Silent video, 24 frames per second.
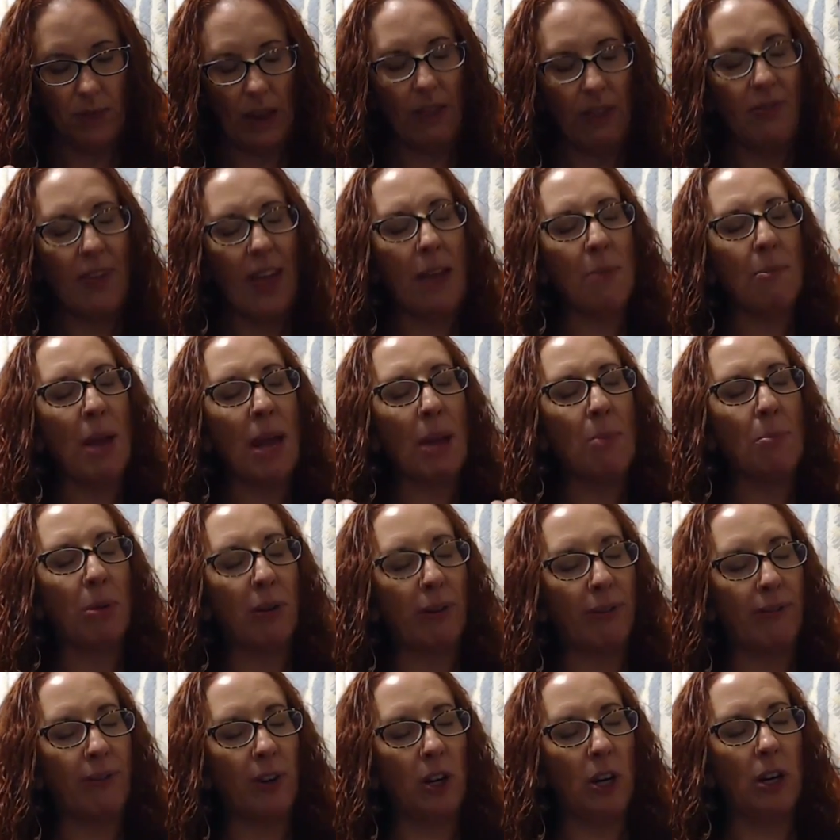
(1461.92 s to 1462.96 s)
They may
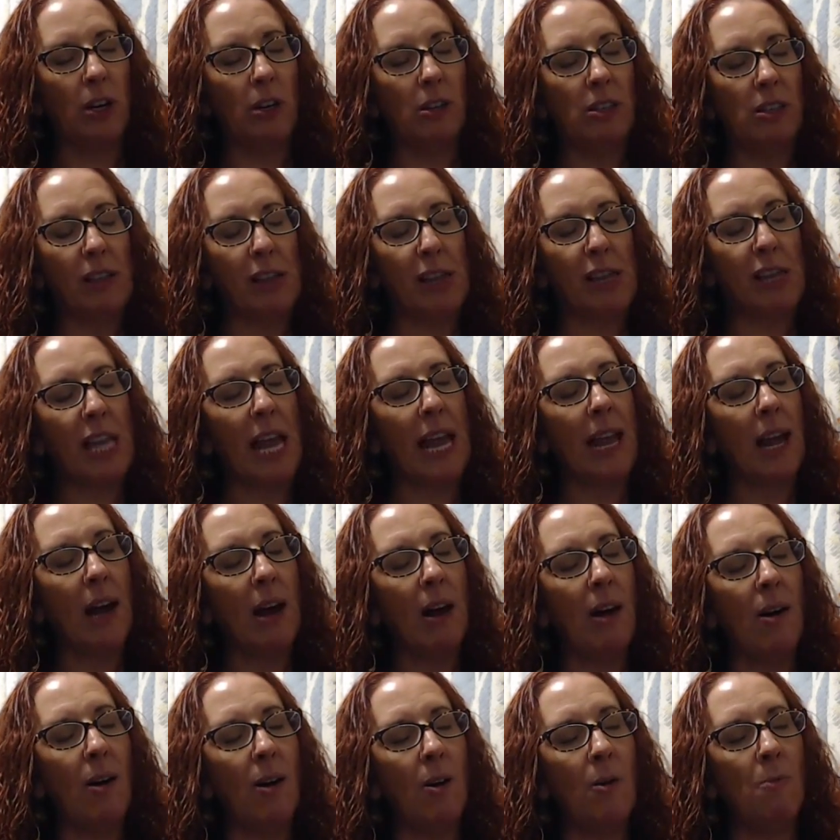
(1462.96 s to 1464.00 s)
prefer to stay
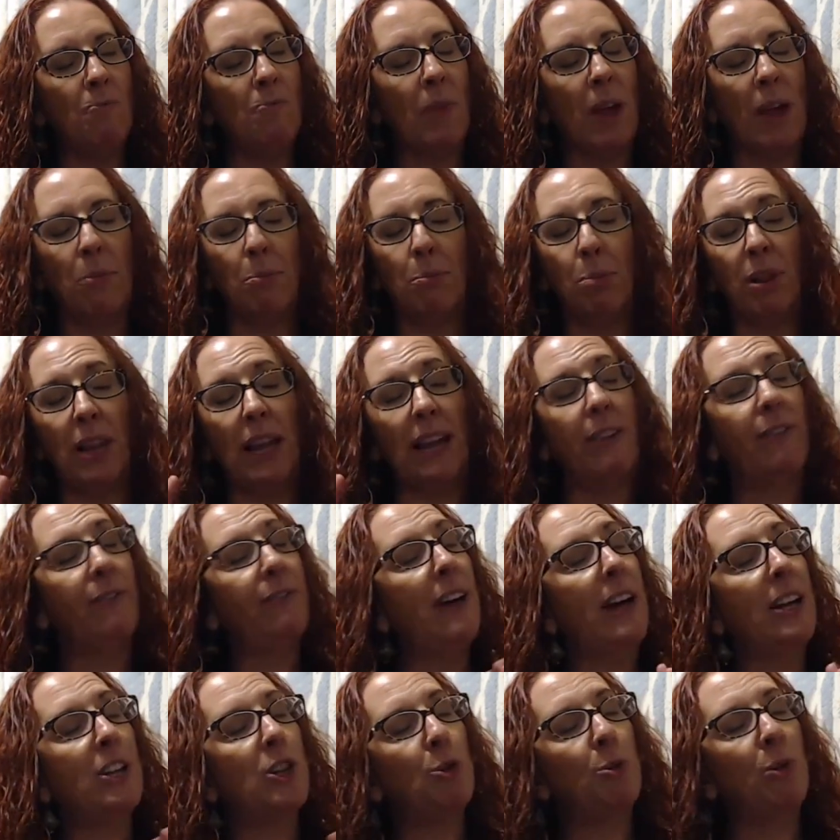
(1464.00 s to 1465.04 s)
home and play
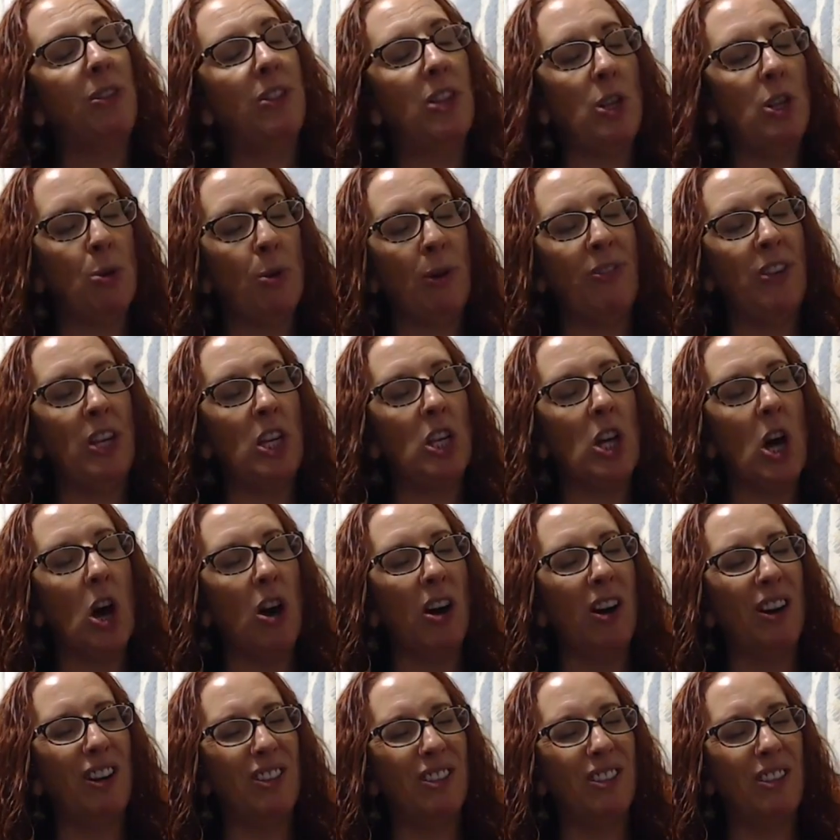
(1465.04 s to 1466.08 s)
fetch with you in the
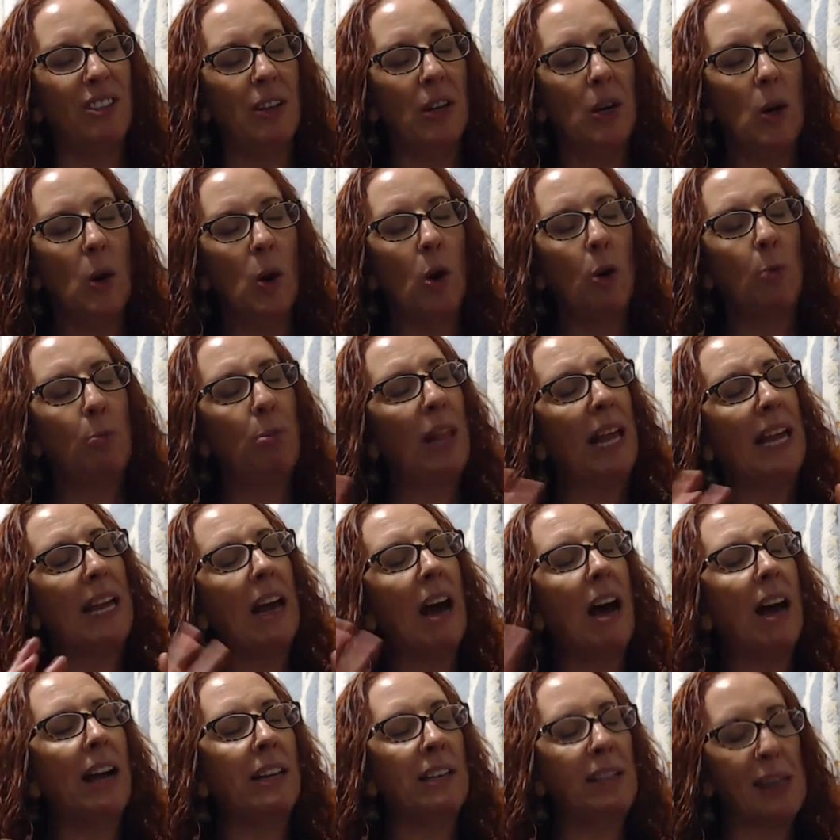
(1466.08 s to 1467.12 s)
yard, or play
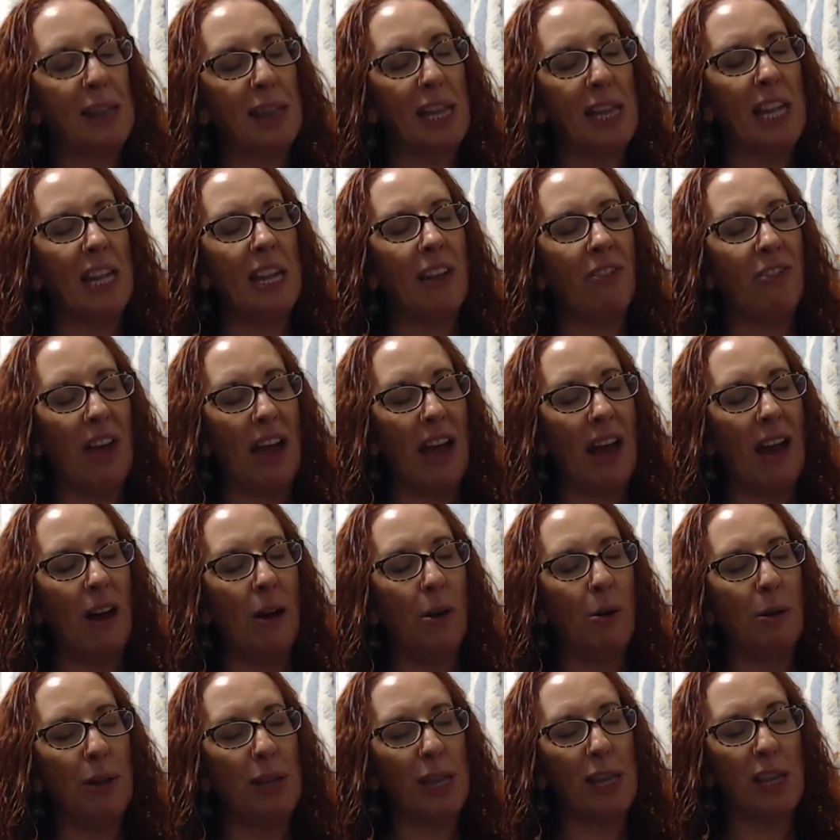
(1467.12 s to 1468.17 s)
hide and seek in the
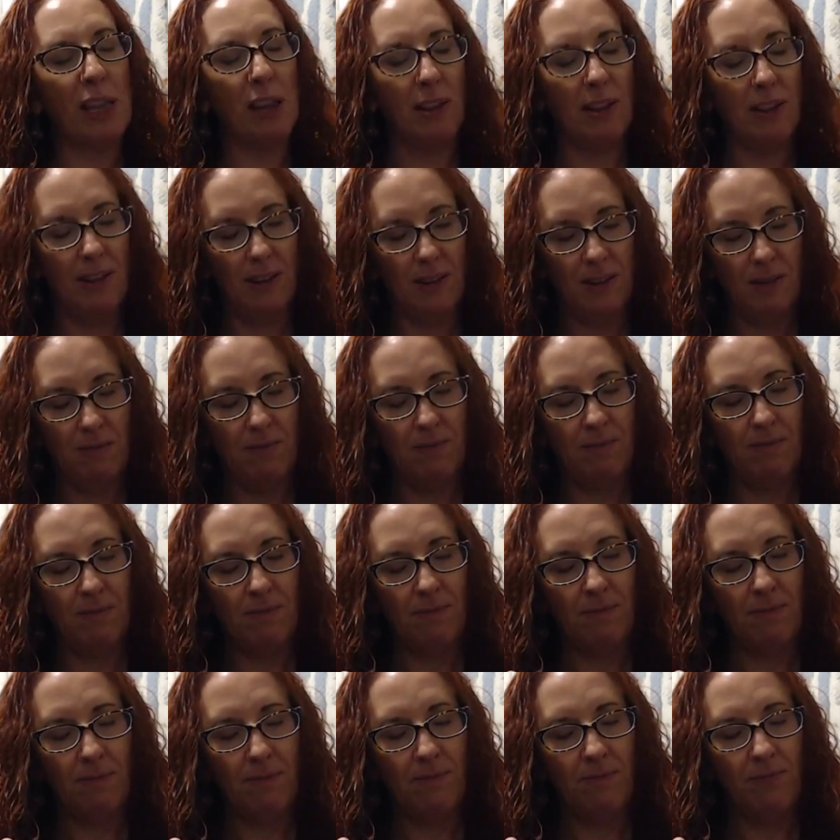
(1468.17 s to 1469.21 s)
house,
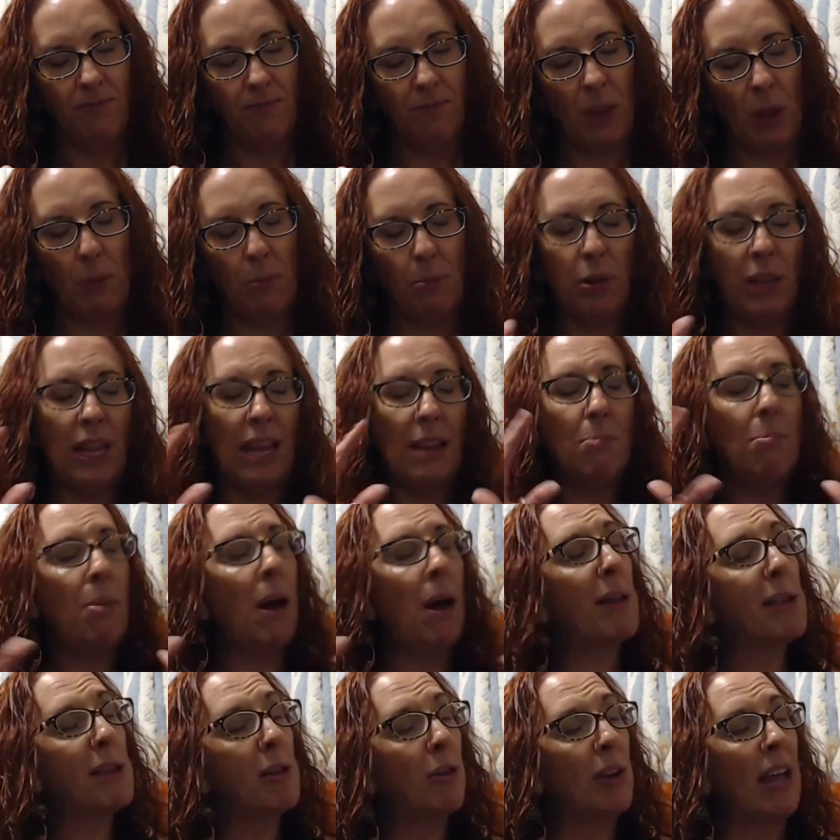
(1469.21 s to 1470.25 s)
play
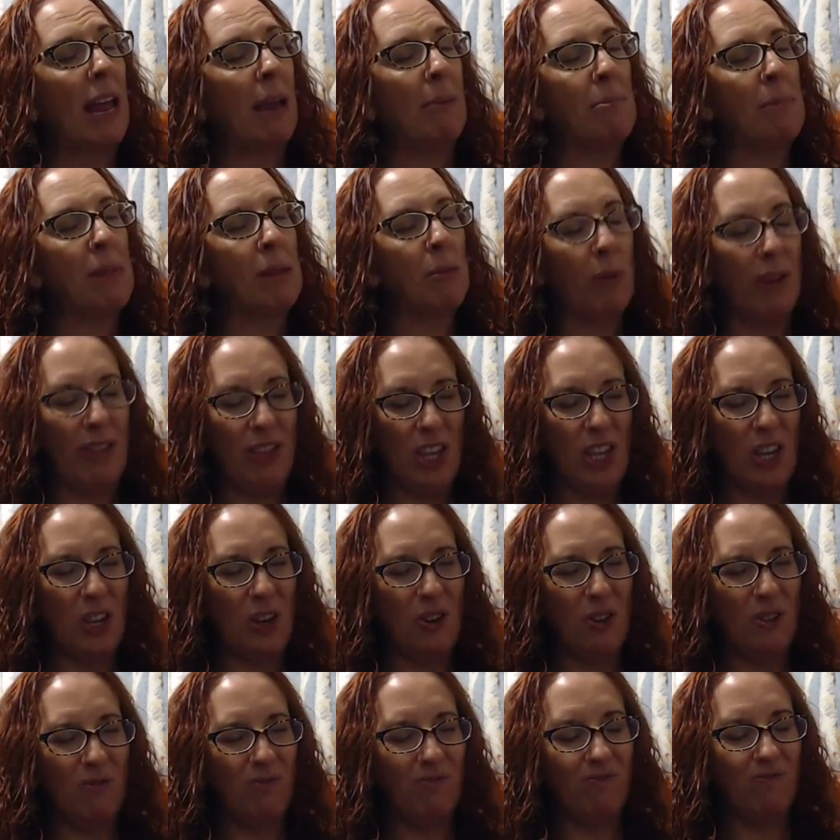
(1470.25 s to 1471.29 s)
puzzle games with
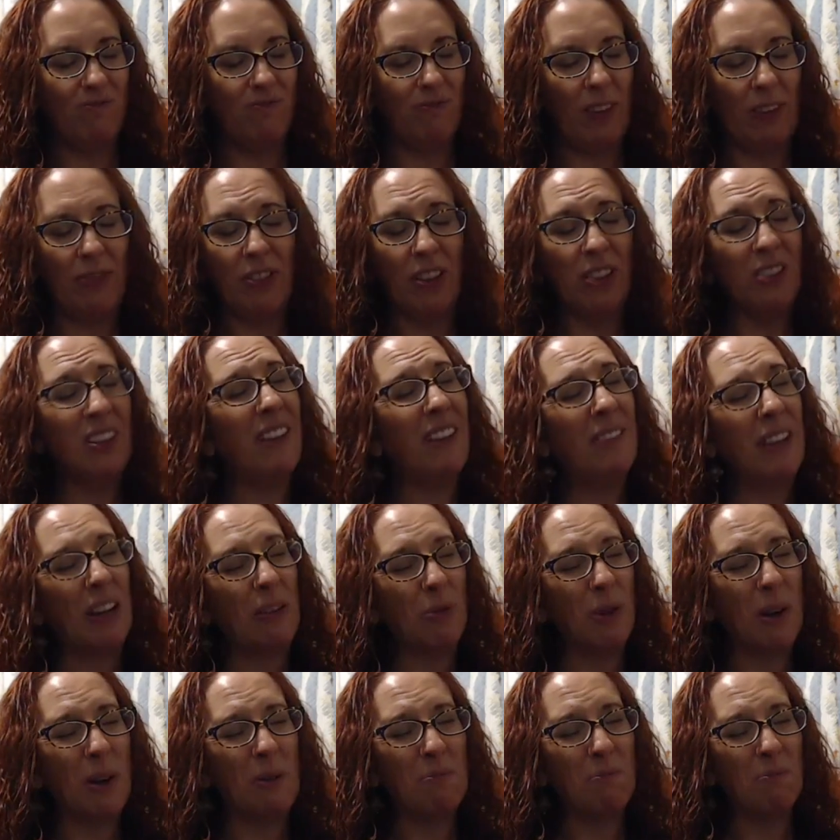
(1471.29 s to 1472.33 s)
you in the
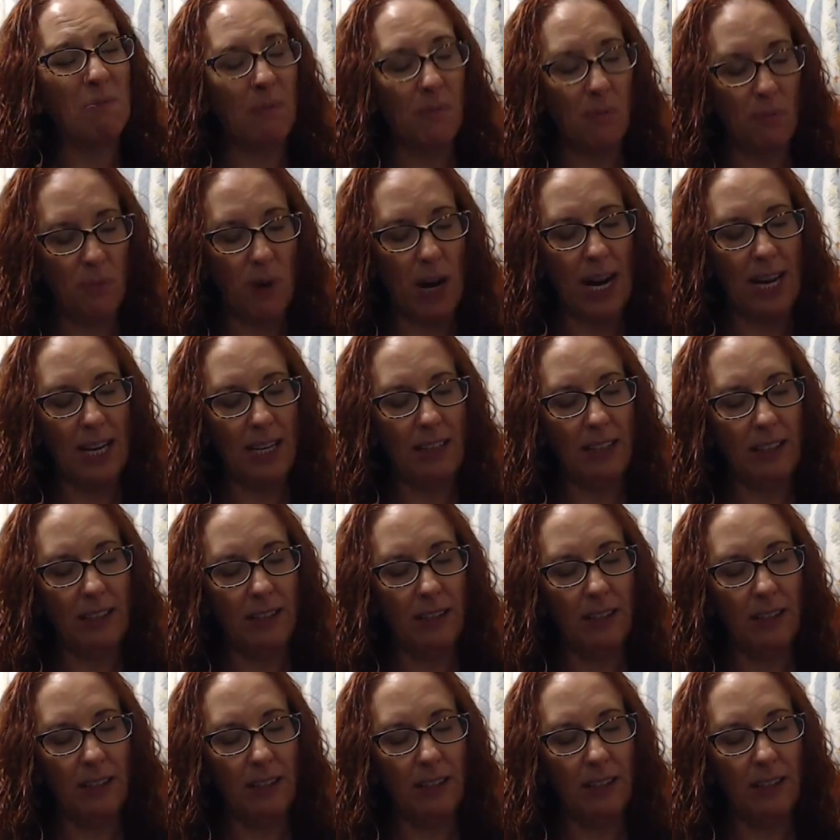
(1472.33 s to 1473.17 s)
living room, right?